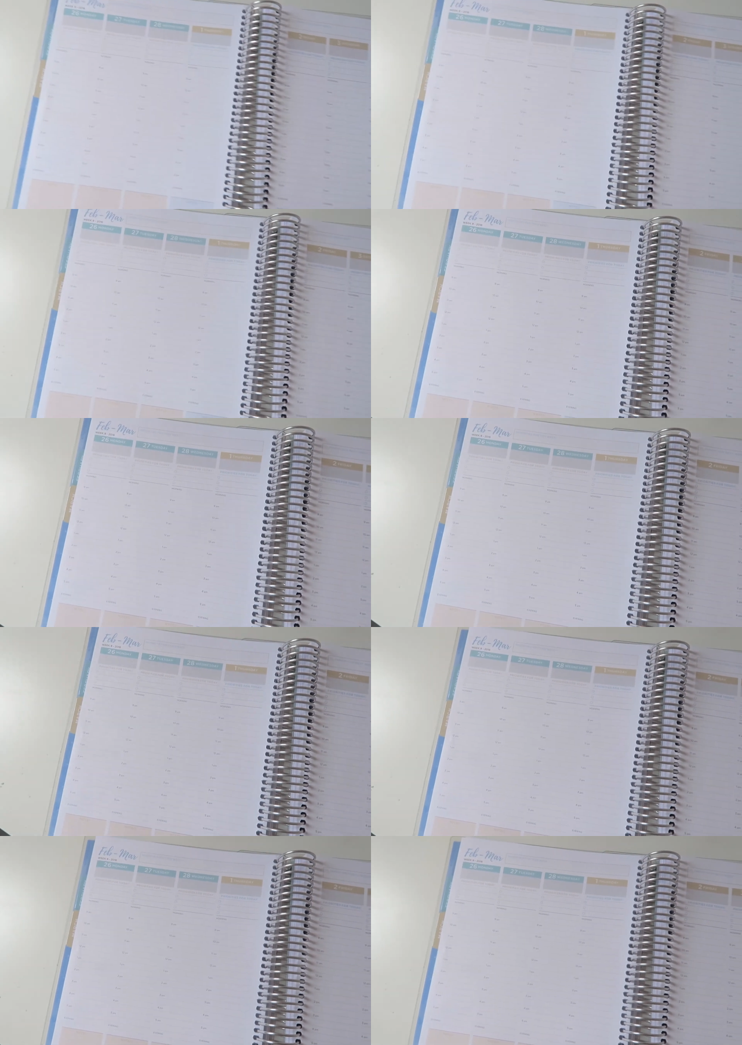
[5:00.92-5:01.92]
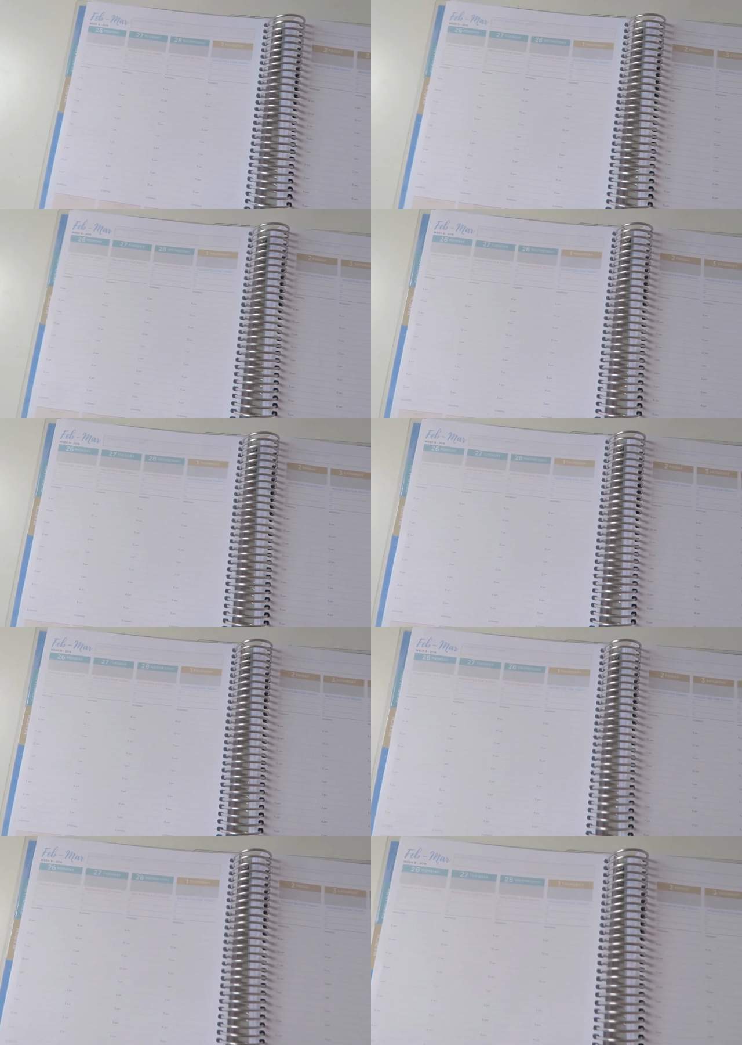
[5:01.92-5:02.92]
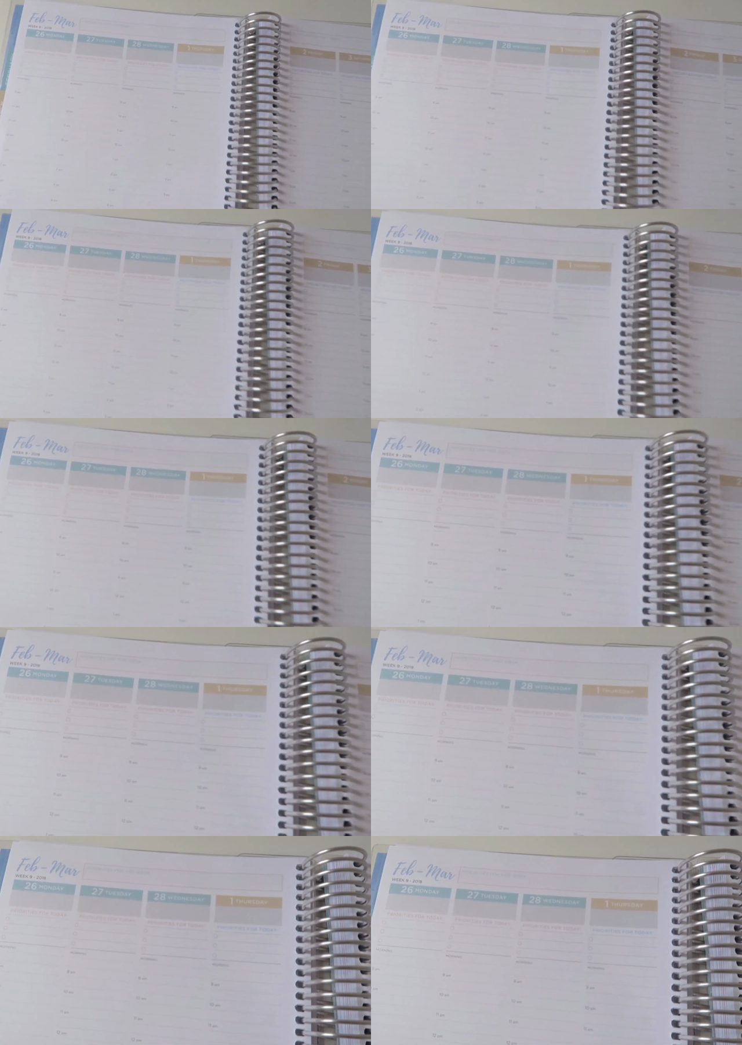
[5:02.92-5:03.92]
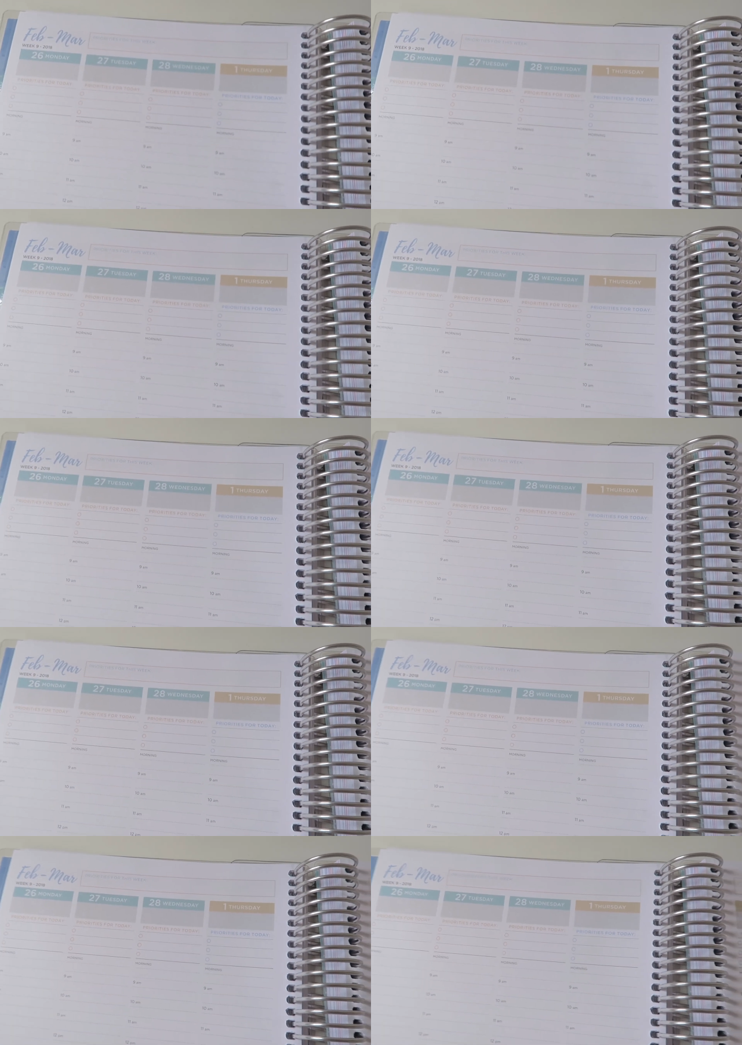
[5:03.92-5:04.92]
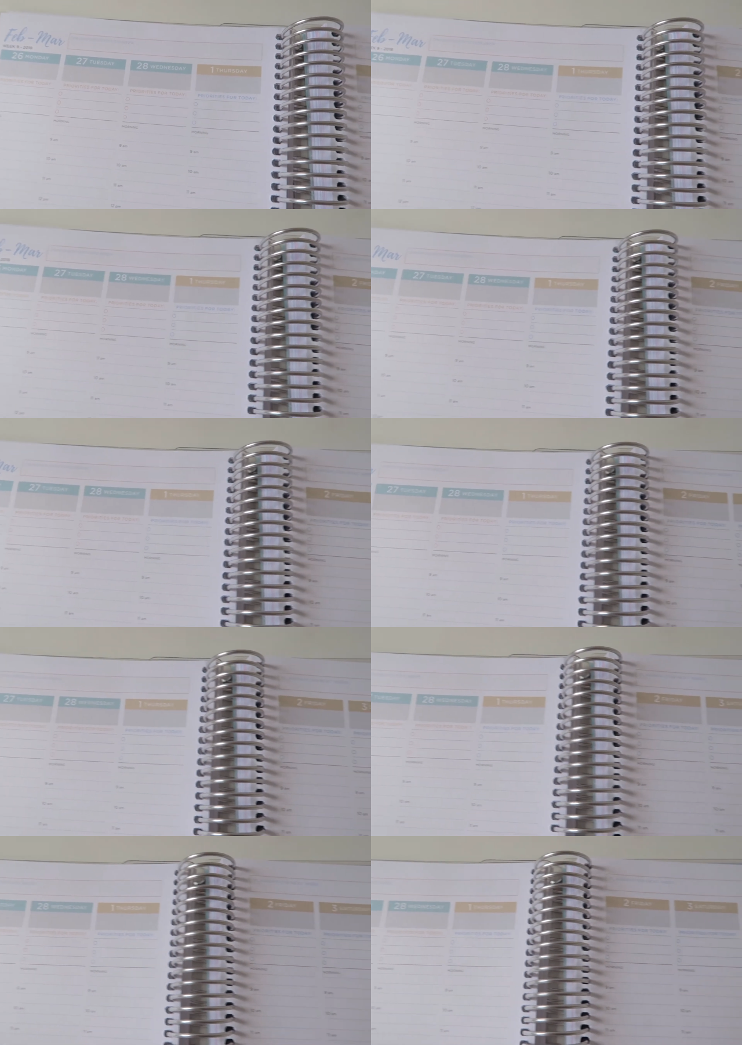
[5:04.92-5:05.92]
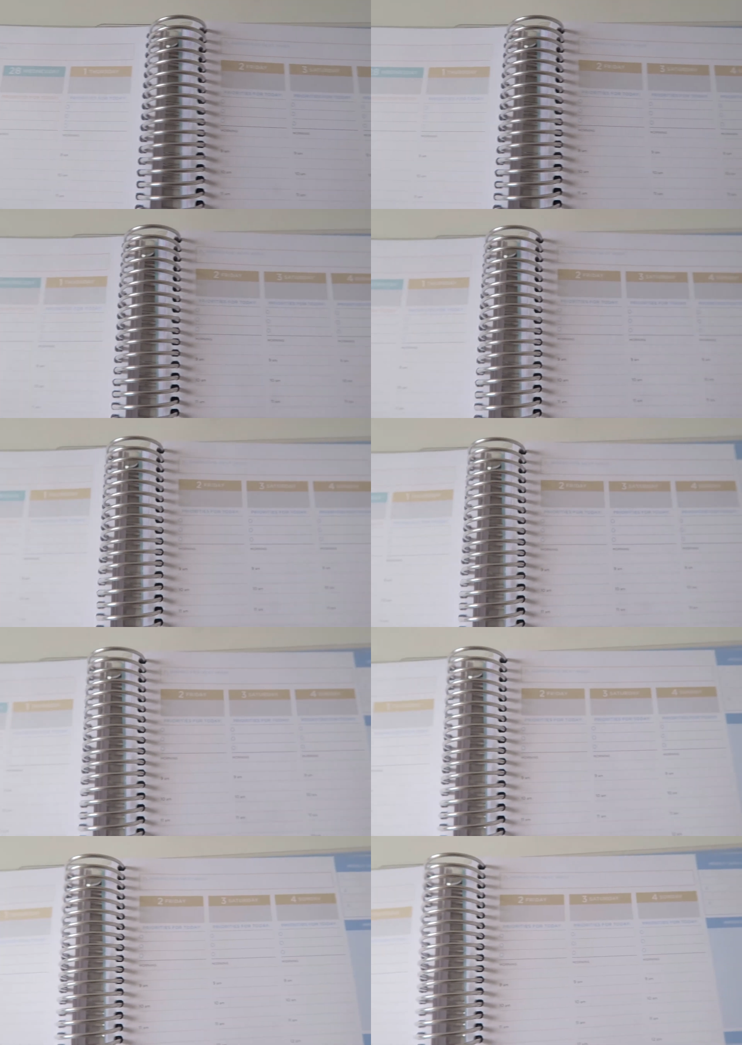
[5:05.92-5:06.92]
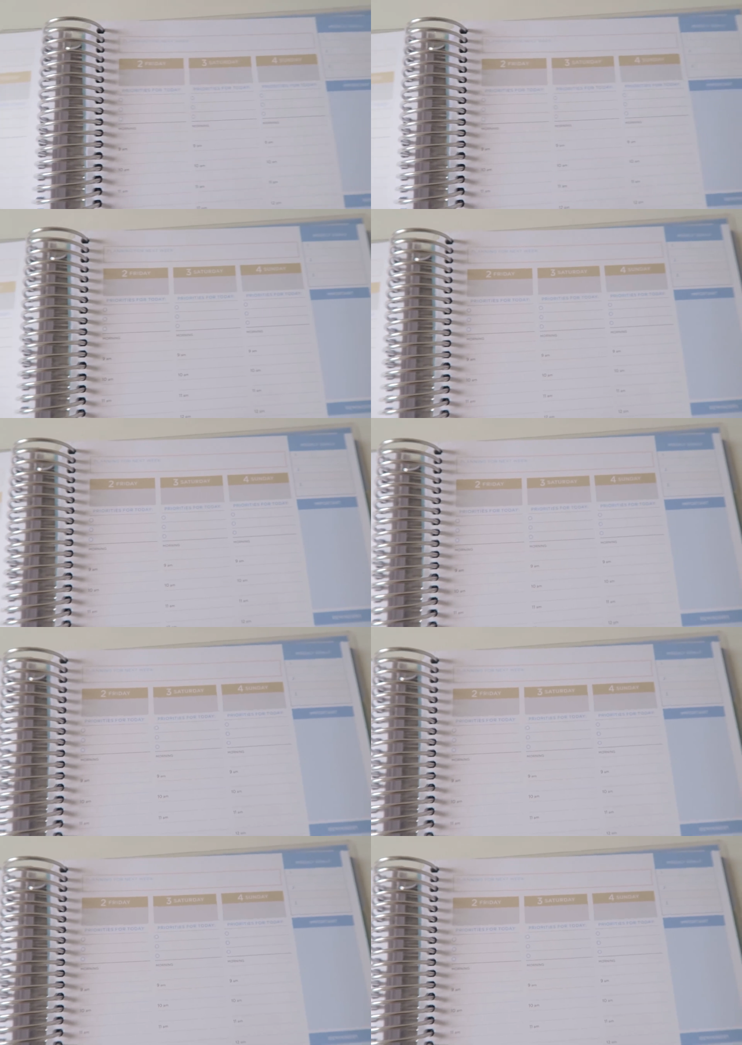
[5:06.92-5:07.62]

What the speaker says: (no speaker visible)